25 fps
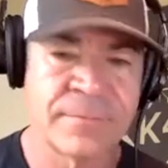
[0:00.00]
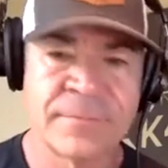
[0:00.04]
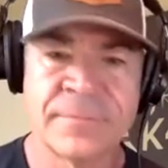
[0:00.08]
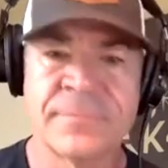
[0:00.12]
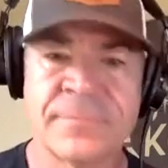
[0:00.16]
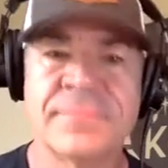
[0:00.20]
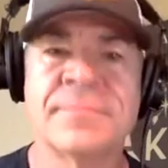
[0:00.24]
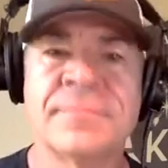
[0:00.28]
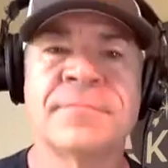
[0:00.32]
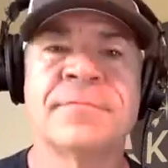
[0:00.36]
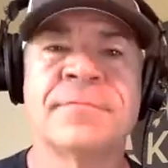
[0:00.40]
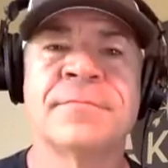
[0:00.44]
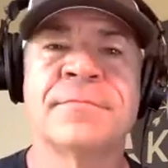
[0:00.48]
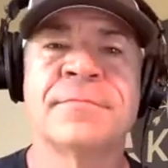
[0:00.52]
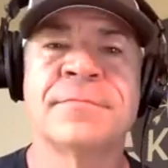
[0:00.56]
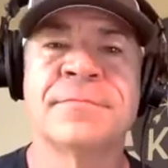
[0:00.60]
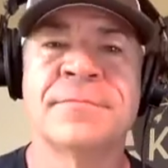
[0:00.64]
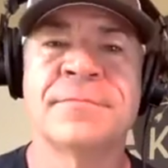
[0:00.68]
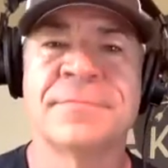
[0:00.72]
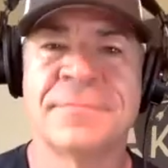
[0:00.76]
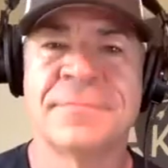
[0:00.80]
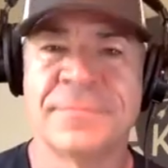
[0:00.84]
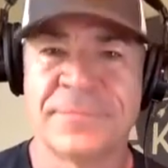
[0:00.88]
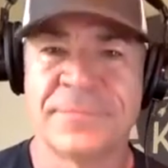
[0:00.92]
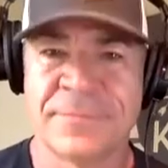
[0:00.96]

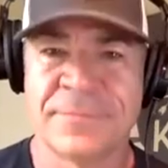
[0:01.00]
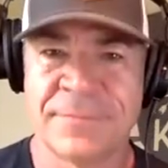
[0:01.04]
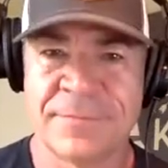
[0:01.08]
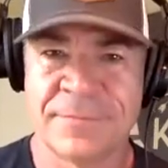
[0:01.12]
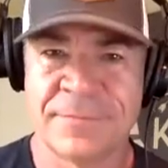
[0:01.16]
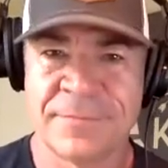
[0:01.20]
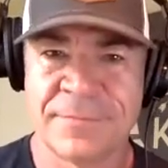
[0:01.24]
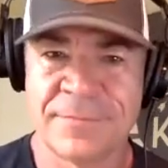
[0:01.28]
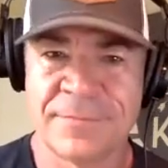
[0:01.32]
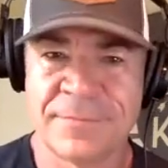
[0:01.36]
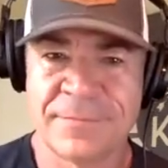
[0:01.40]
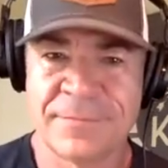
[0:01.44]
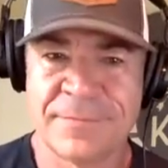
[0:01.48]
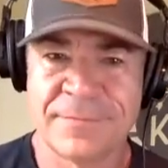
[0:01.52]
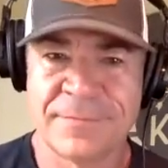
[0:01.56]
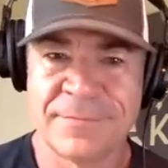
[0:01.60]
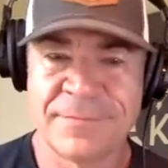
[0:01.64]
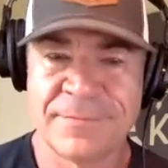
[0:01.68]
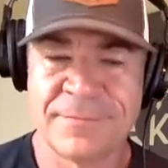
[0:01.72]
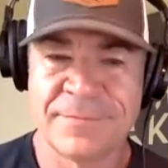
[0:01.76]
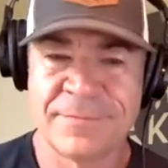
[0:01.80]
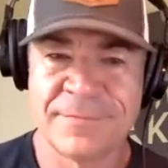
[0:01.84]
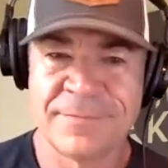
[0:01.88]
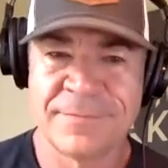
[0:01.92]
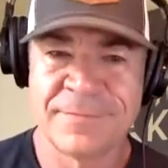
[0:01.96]

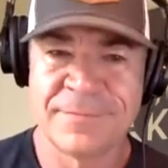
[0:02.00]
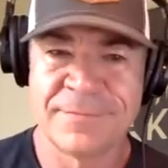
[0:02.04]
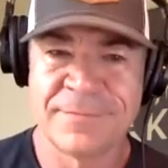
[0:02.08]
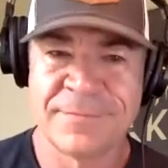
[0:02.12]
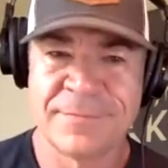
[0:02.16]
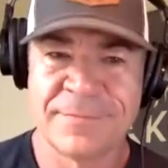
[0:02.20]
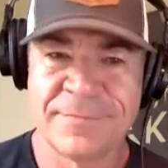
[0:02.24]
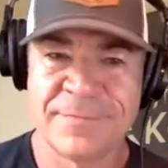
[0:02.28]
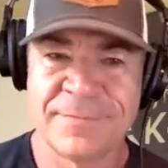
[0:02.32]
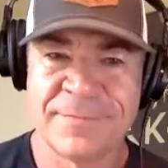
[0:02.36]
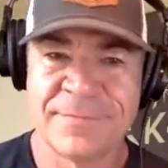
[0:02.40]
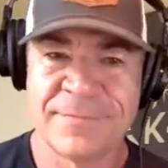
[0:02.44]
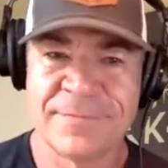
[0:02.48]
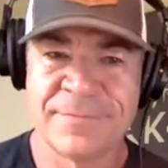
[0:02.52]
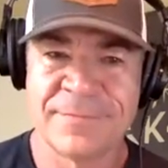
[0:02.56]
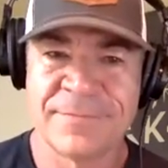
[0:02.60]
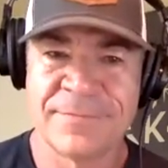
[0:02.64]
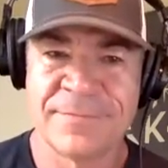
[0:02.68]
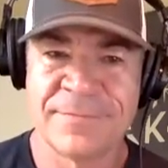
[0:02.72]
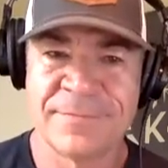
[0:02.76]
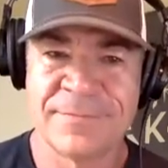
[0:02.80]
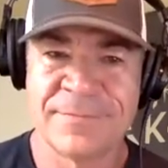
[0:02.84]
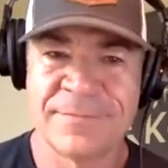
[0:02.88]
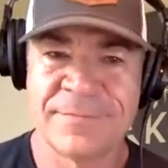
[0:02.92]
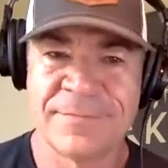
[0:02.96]

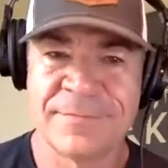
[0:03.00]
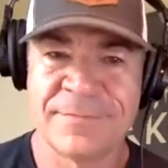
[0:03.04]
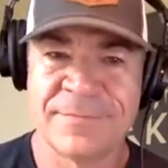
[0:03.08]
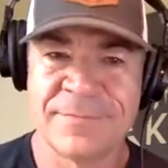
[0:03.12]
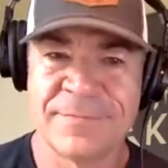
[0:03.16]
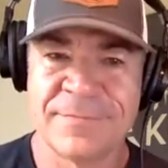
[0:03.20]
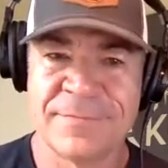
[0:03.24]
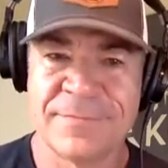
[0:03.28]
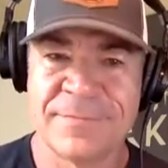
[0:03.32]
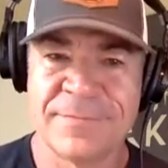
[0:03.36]
(silent)